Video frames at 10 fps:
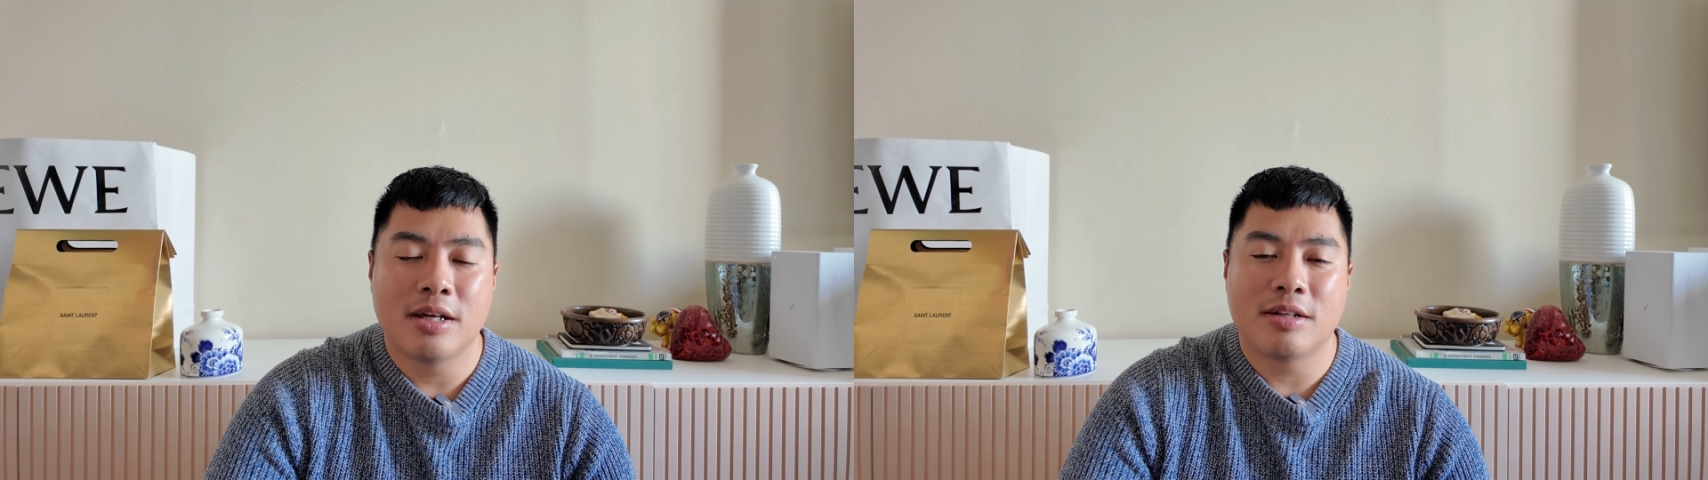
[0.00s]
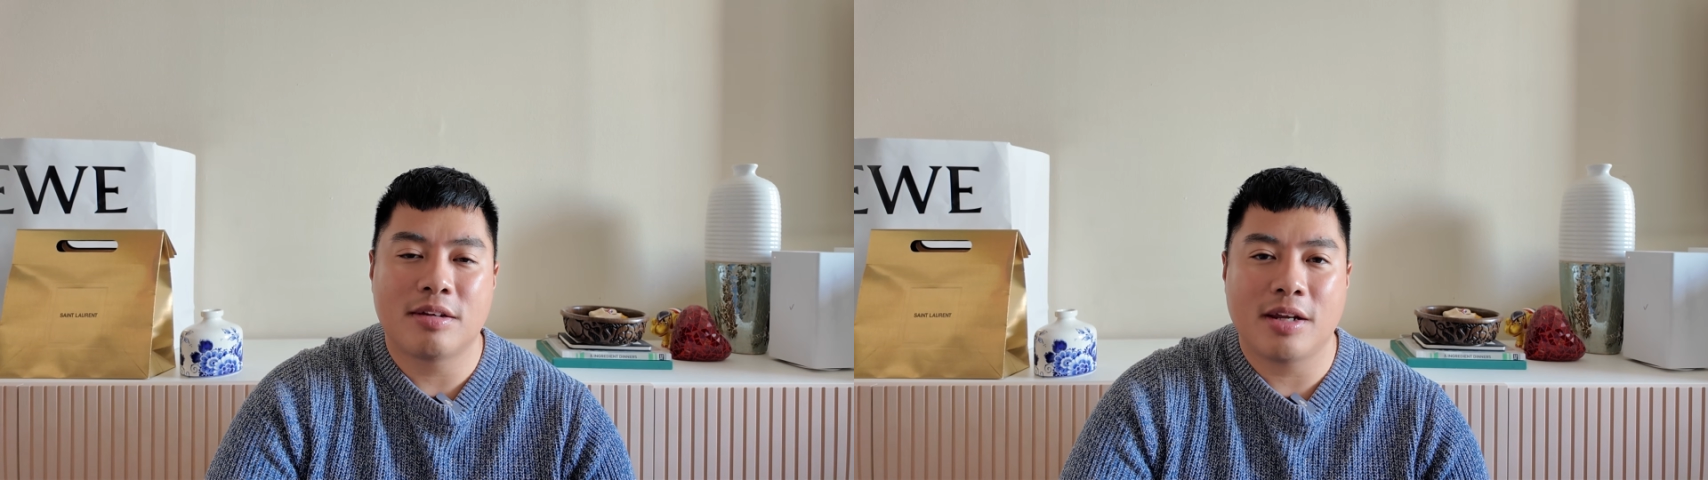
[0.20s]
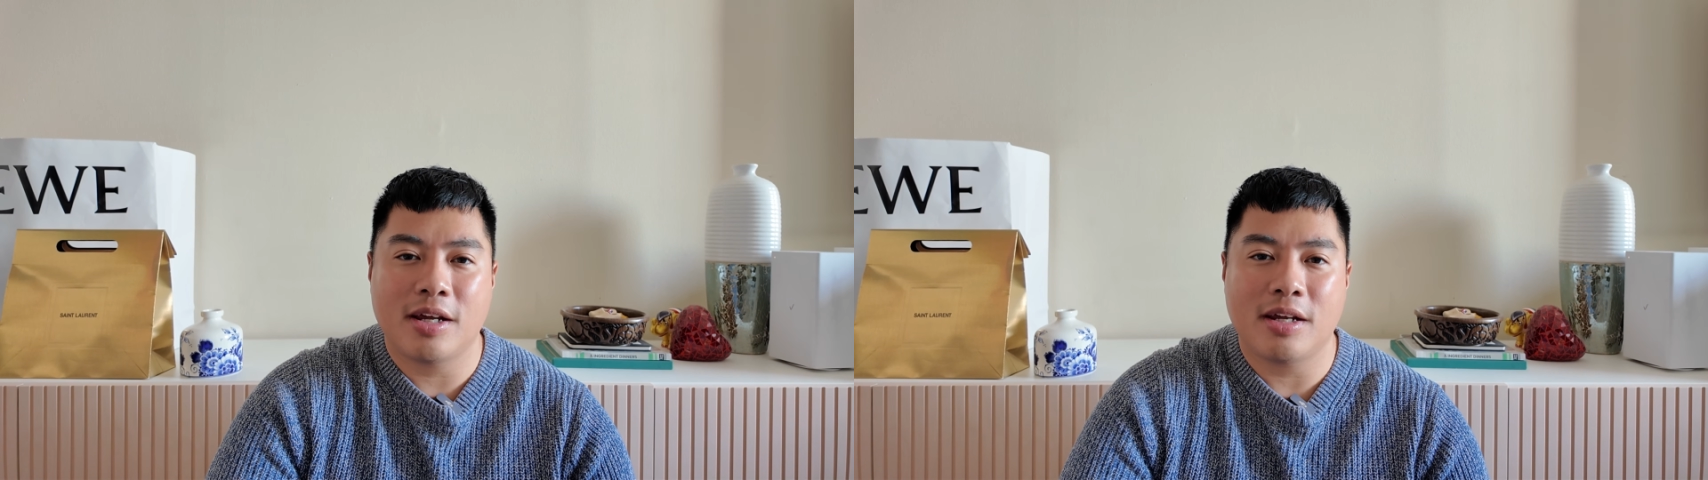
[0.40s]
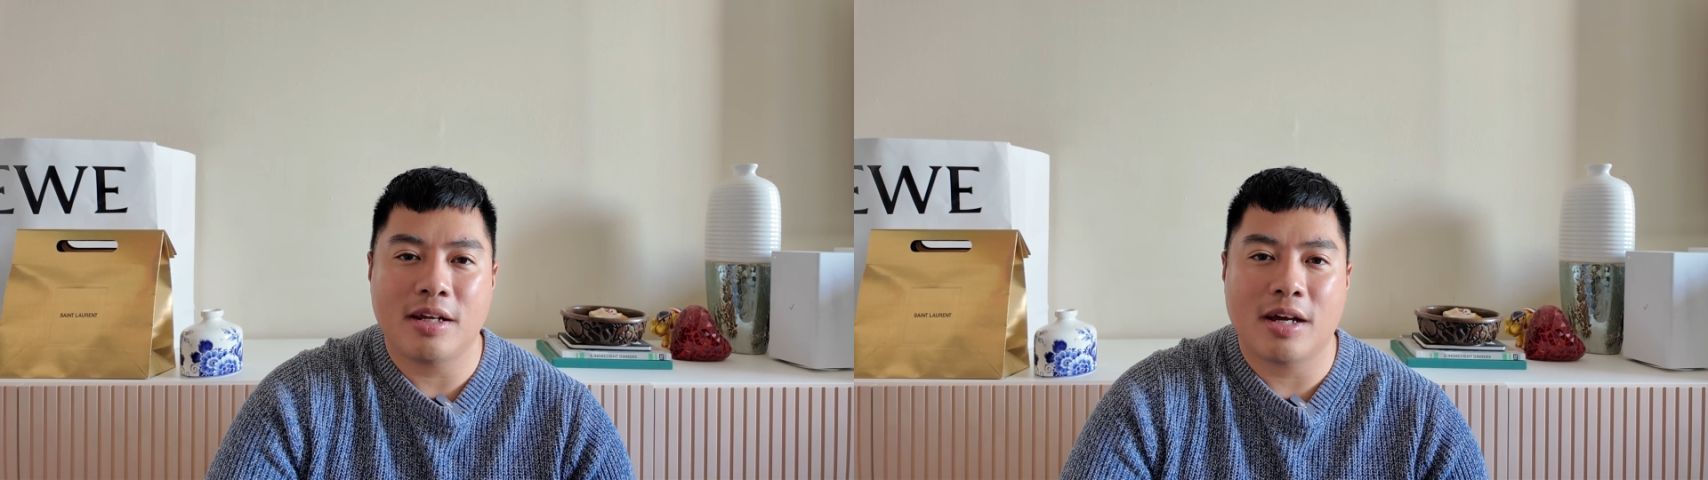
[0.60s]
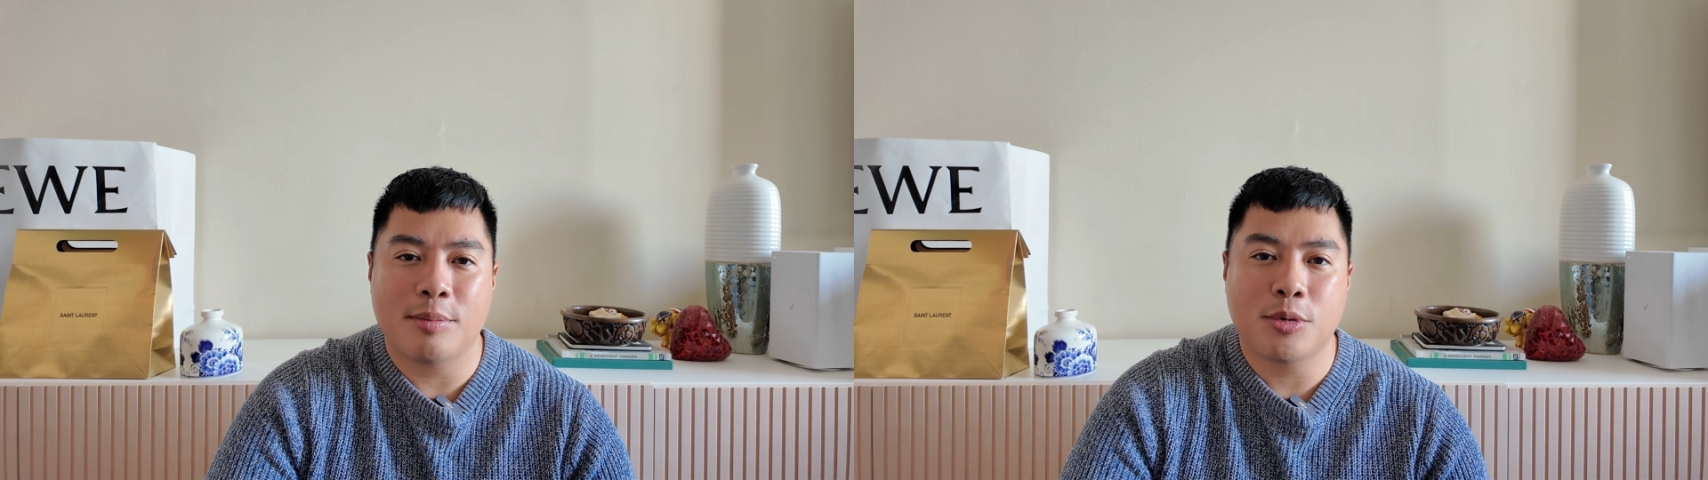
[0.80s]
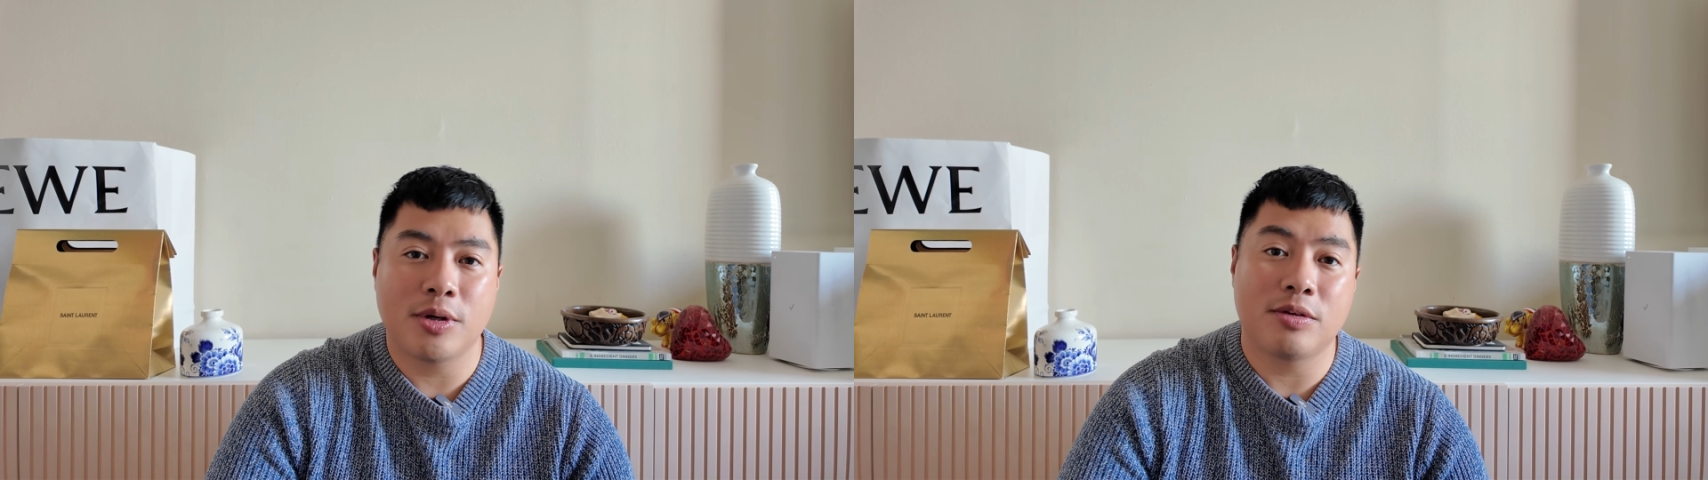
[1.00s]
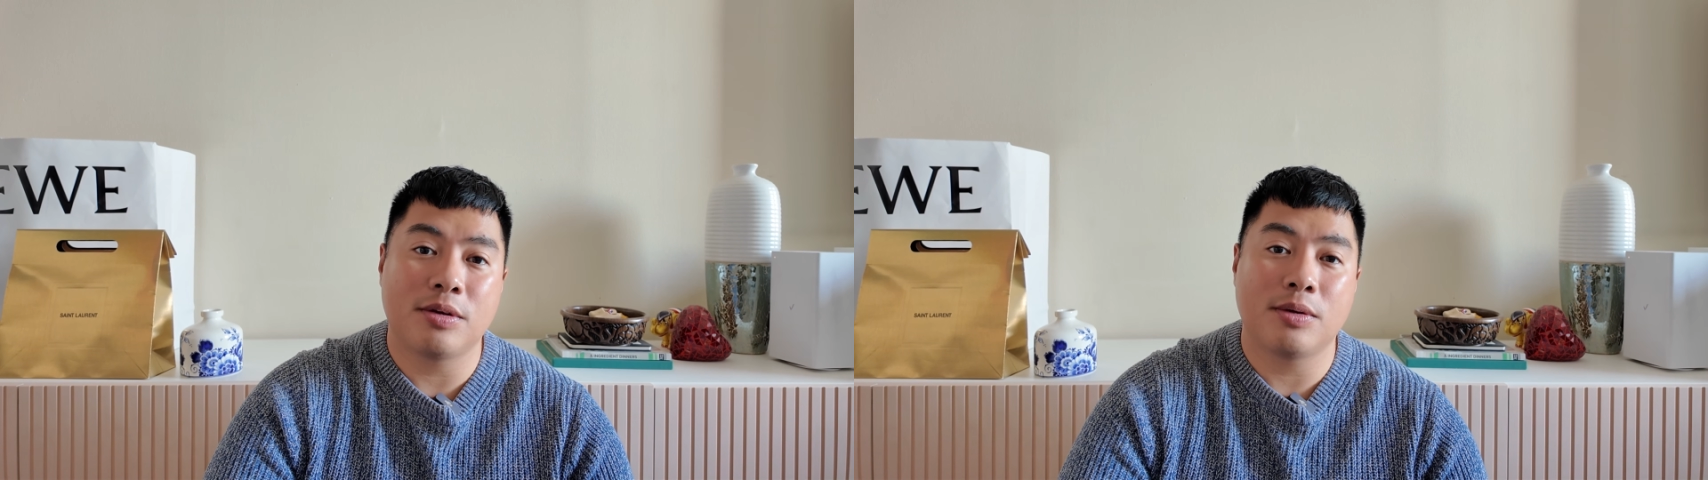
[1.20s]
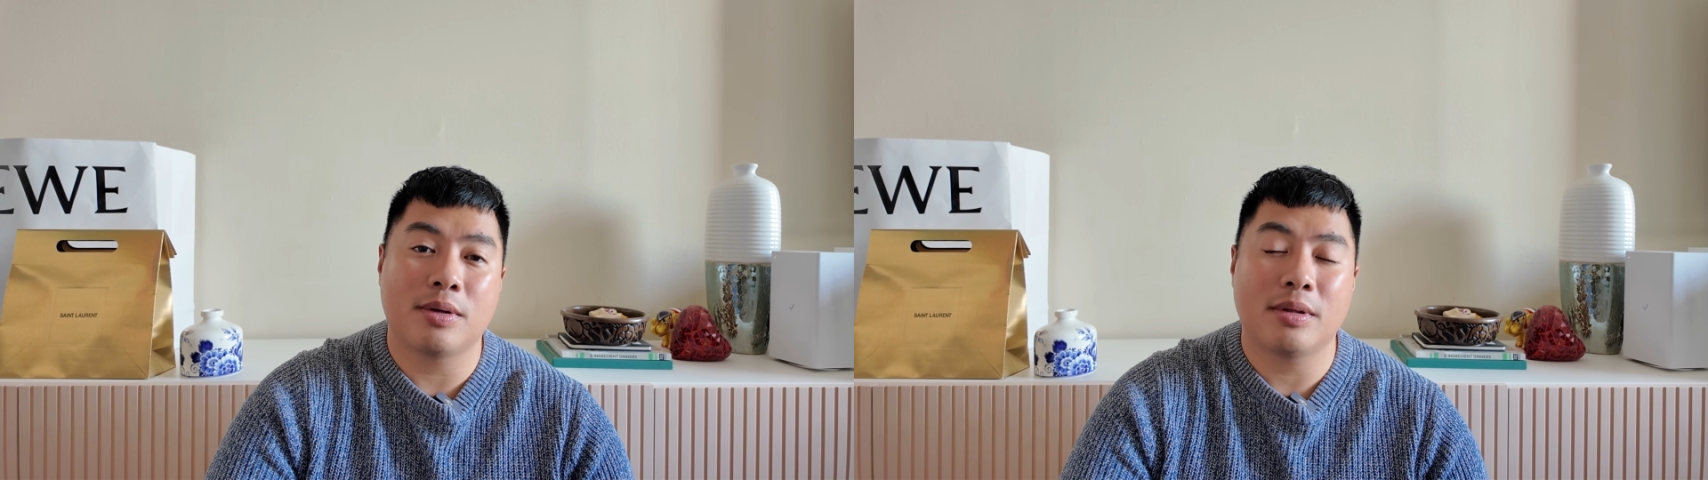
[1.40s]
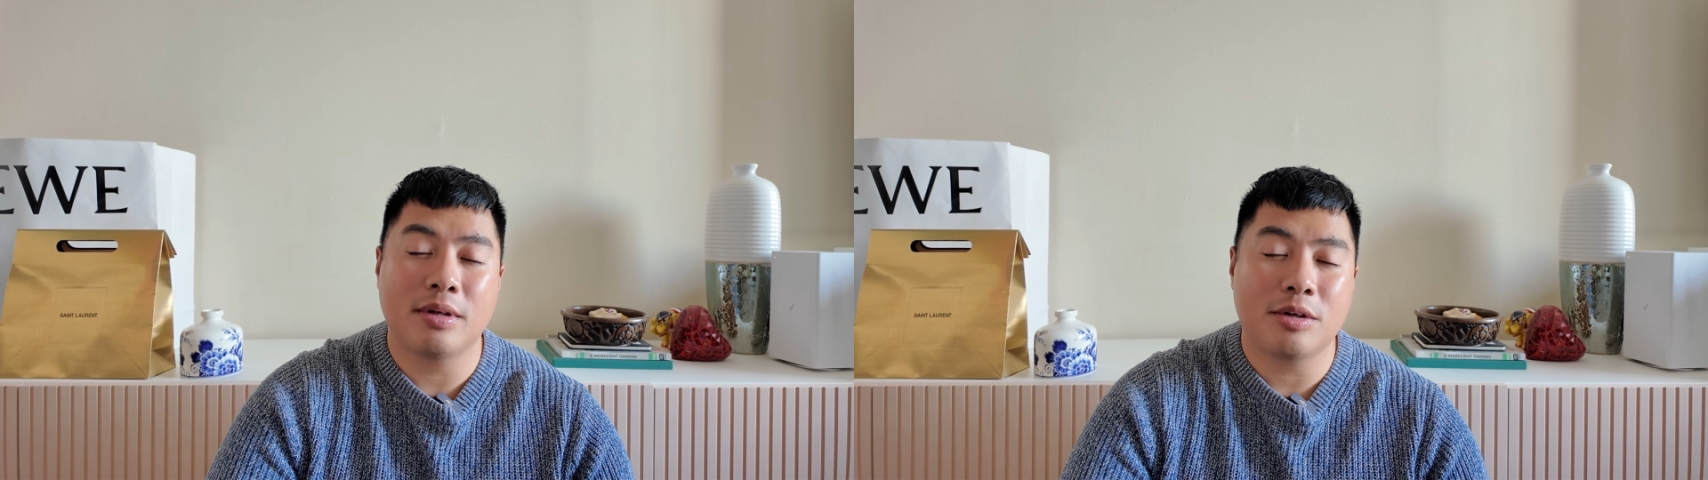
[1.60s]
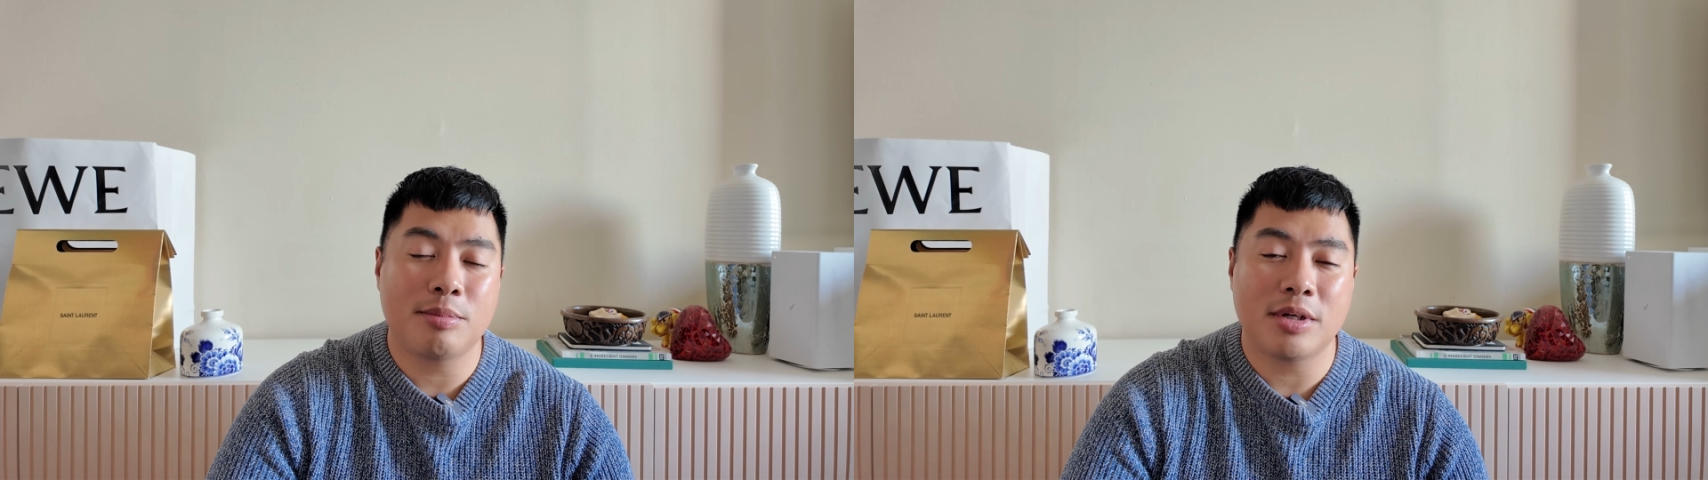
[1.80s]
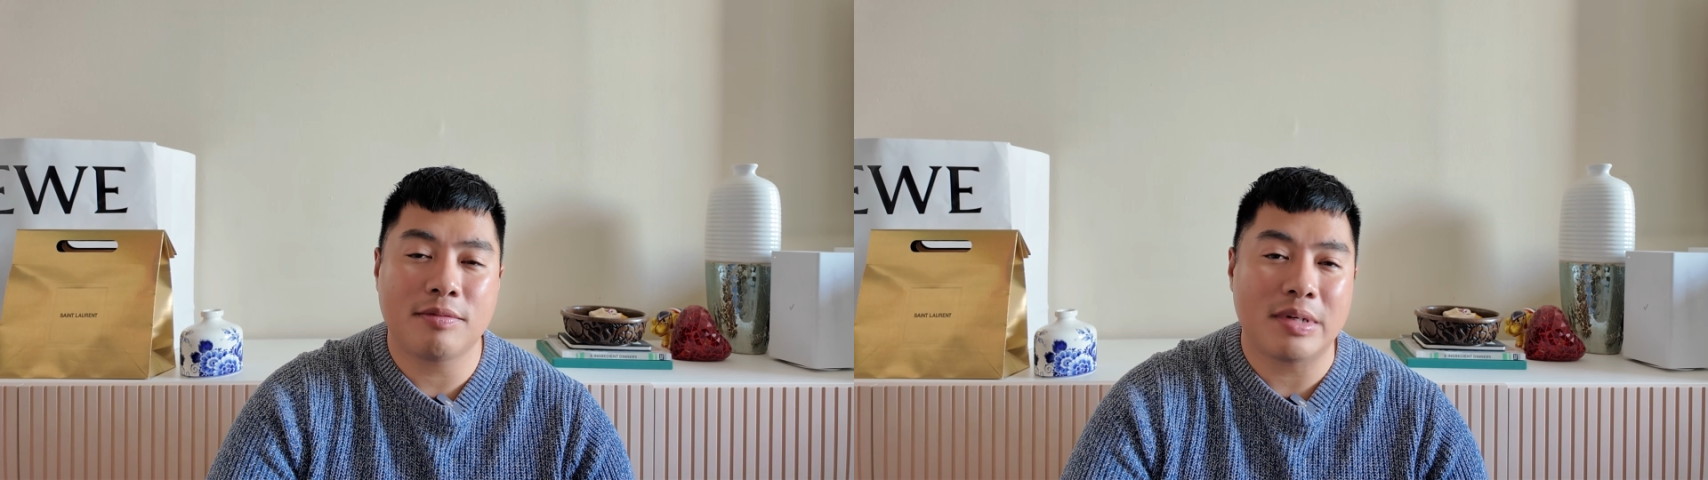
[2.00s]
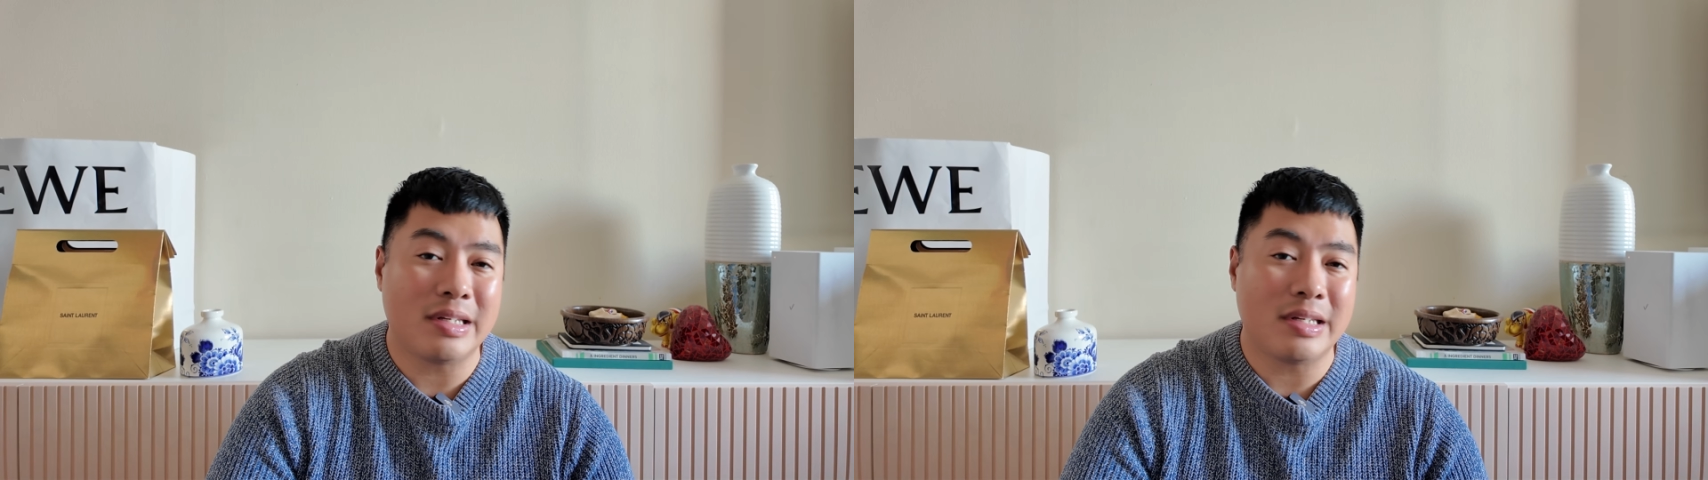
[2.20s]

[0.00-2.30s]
Today I'm going to do a little bit of a